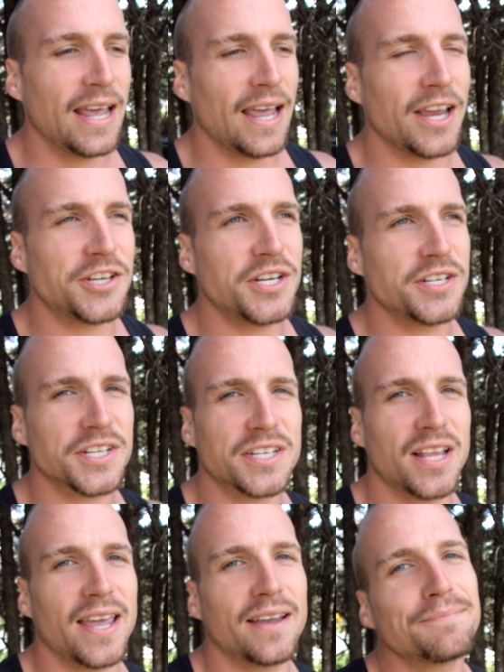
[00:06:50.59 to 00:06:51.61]
And she just
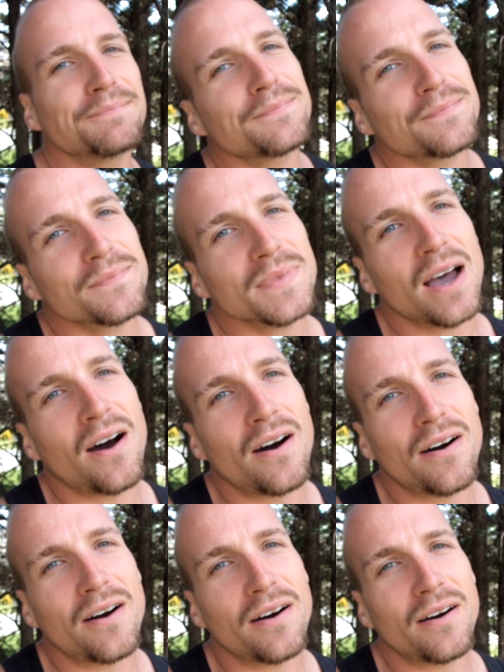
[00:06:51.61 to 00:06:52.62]
like,
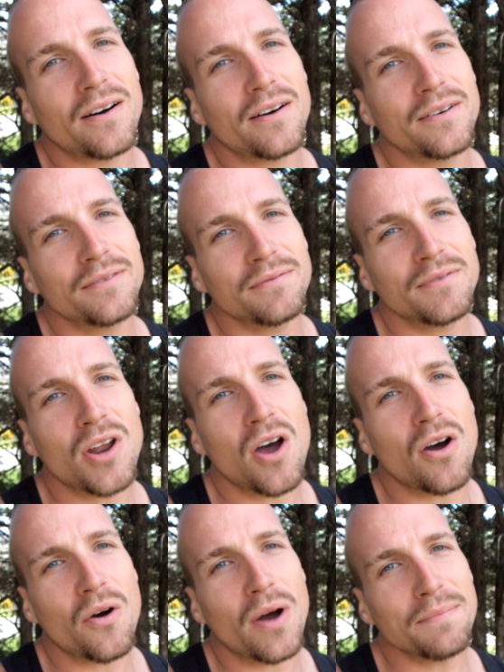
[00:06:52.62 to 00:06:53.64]
oh,
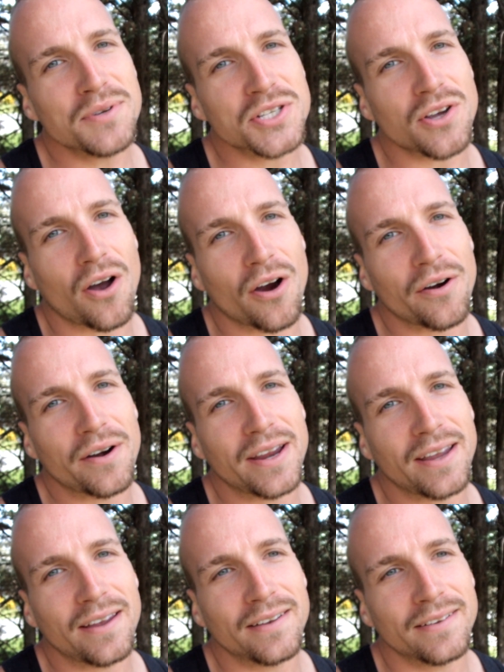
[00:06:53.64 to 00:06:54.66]
no, I'm
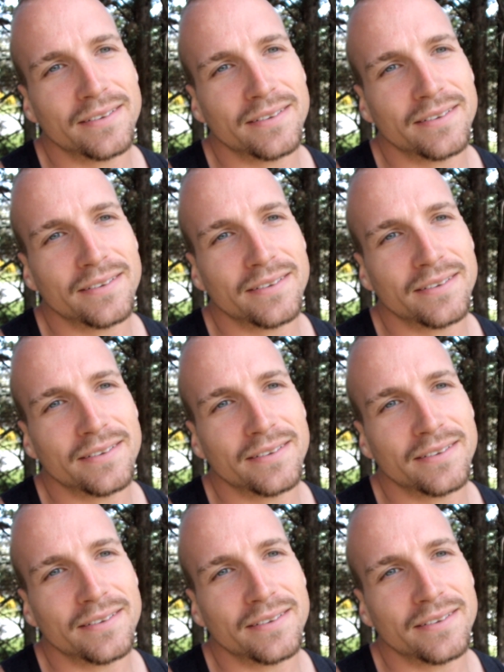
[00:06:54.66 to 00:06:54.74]
sorry.